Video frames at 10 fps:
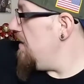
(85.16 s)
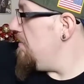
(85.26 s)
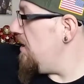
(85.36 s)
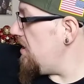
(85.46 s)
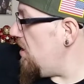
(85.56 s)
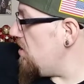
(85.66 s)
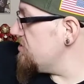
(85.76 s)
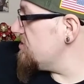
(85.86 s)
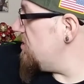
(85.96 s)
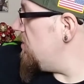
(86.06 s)
but
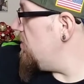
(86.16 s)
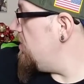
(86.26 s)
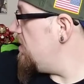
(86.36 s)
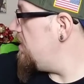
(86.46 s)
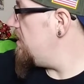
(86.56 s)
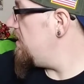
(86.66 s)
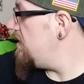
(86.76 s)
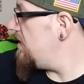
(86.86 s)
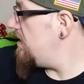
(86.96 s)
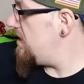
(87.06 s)
also
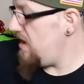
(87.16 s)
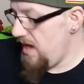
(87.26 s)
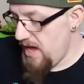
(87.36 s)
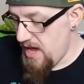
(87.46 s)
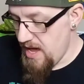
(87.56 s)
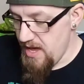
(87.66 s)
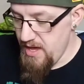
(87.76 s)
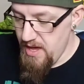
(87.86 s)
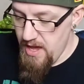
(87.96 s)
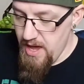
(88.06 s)

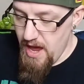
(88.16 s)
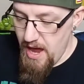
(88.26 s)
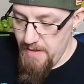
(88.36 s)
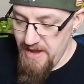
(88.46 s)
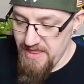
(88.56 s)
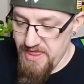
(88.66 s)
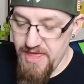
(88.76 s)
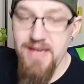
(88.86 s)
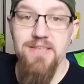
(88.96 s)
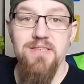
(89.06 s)
I made
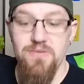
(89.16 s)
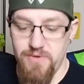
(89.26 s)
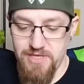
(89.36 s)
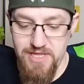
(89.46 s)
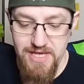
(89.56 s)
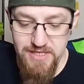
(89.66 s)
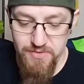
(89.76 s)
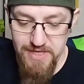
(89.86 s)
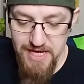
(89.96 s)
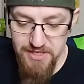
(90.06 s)
this, which this
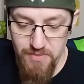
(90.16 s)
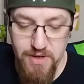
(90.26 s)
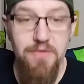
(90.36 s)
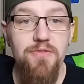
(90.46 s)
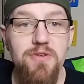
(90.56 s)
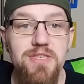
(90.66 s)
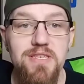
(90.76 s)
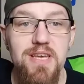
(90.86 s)
was actually one of the first things I